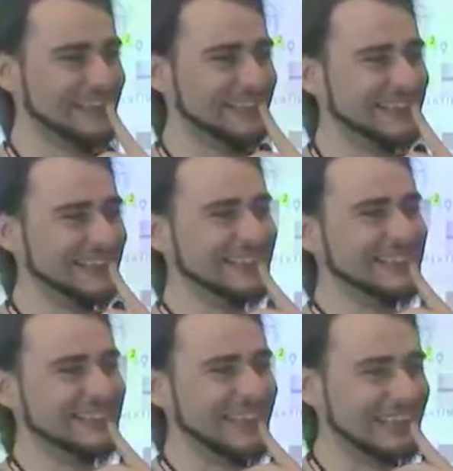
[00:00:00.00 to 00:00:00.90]

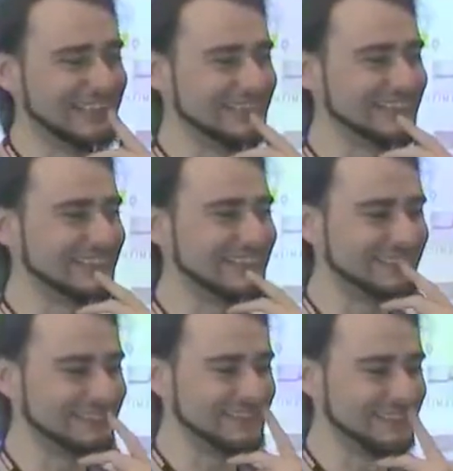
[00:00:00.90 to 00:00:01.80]
and
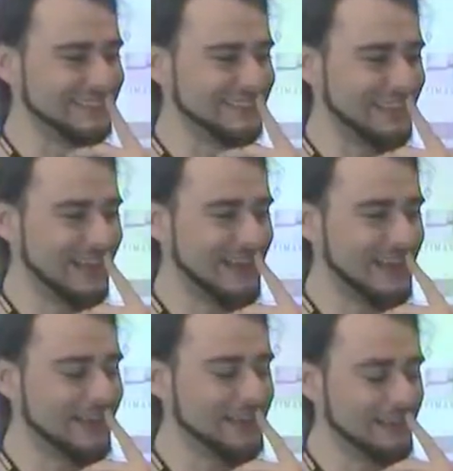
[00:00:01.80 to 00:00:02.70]
uh,
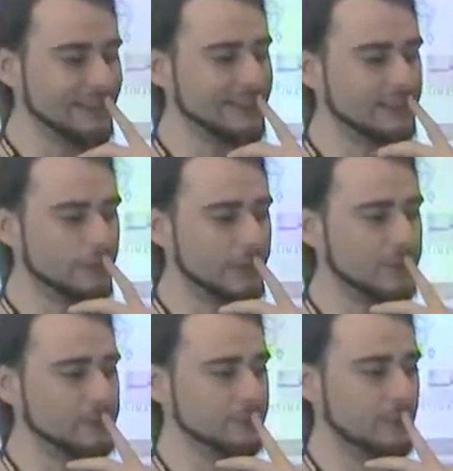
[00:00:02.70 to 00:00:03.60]
I think that the
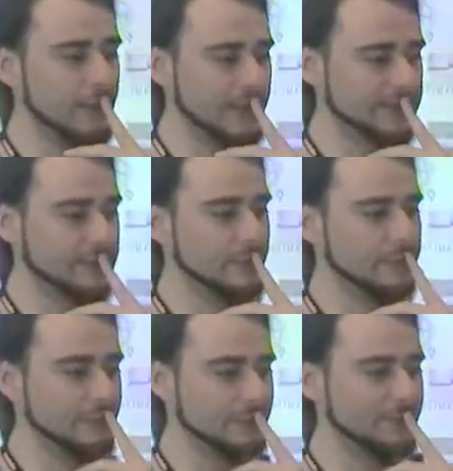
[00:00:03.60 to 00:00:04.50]
Windows Phone has the
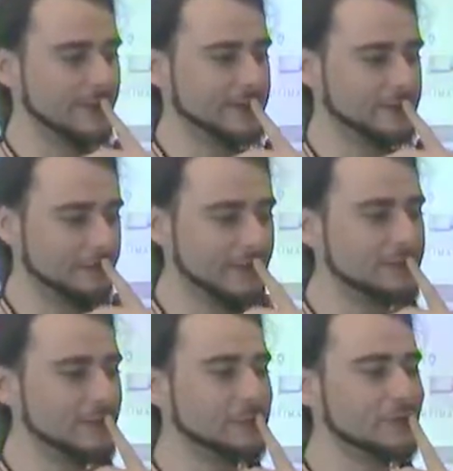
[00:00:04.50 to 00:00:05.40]
most advanced
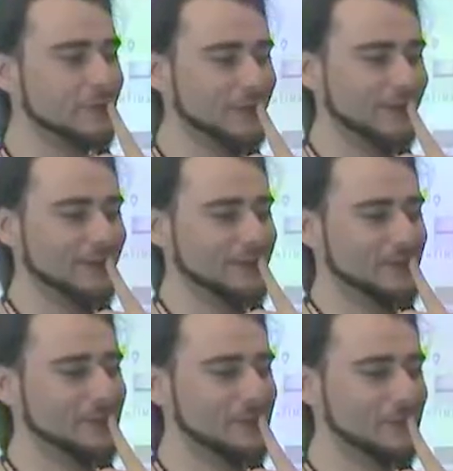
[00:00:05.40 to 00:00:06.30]
features.
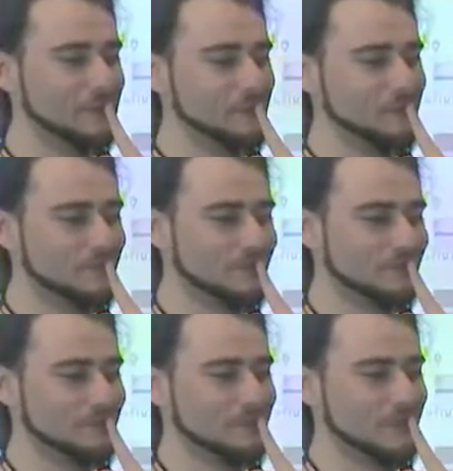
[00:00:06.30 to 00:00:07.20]
Uh,
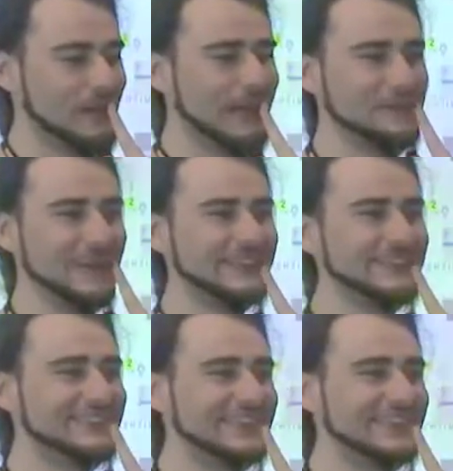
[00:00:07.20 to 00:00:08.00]
I made it,